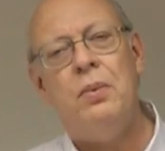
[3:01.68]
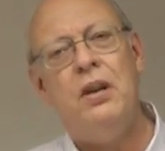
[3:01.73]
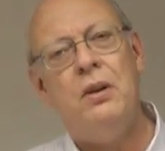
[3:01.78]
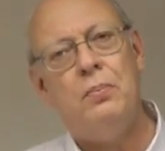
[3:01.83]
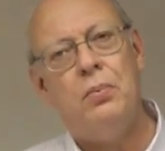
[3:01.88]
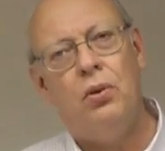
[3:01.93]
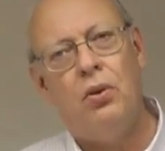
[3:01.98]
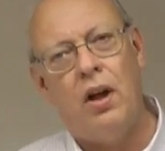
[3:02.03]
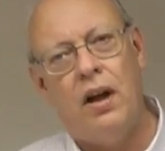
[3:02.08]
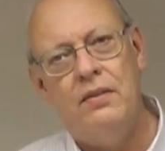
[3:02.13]

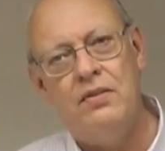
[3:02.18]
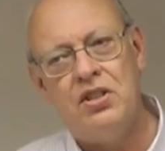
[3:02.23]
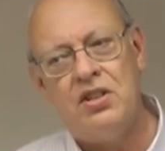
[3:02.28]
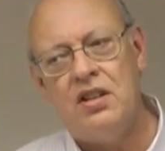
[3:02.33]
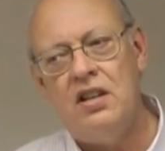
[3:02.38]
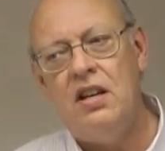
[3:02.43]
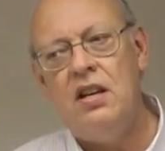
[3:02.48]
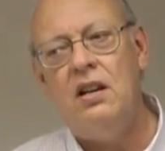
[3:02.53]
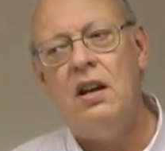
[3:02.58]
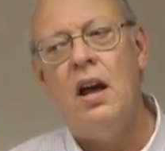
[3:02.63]
people I've
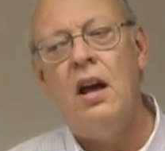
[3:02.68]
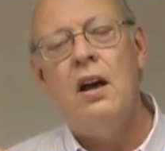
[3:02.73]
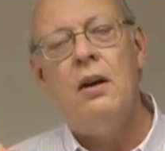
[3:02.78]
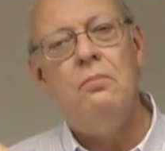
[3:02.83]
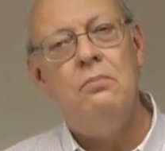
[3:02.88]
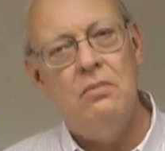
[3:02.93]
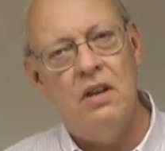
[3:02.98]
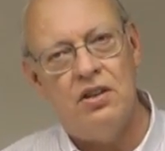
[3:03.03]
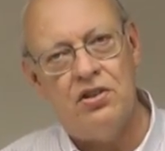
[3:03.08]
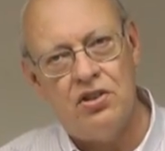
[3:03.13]
seen
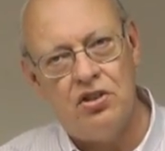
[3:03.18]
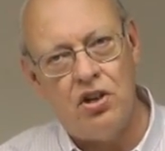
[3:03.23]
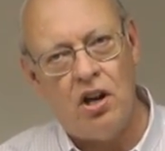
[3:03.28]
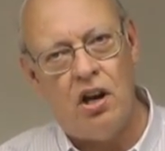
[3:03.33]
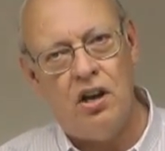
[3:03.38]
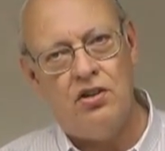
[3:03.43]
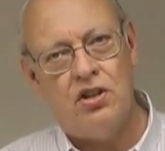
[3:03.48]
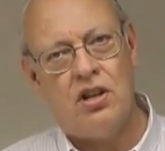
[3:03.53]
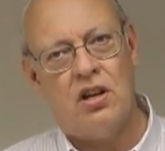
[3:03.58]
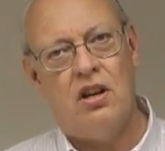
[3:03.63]

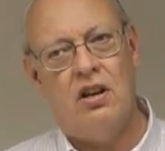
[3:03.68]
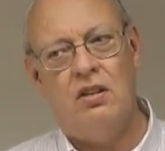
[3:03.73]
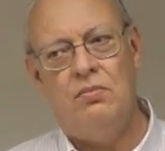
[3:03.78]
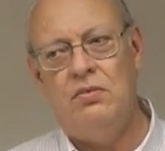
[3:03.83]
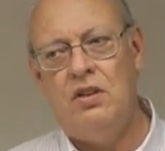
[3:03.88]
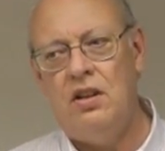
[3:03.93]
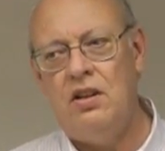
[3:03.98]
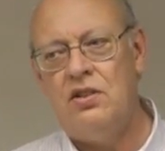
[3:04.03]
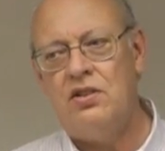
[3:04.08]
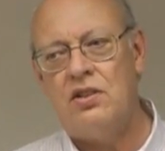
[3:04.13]
misjudge
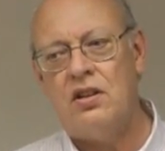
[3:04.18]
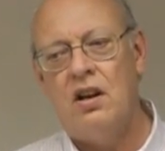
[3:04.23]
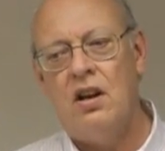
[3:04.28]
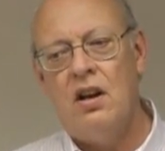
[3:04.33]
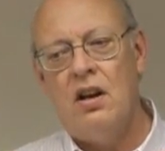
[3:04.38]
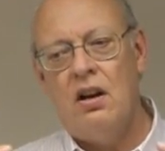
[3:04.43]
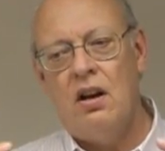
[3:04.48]
companies,